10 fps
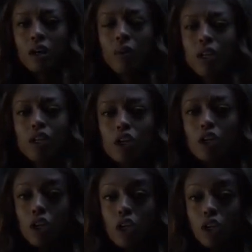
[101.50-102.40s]
Wait,
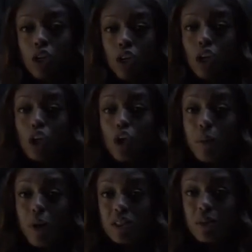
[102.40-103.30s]
you're a
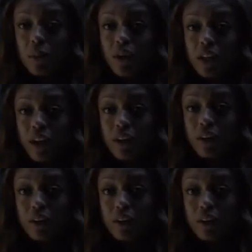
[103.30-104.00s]
multi-billionaire.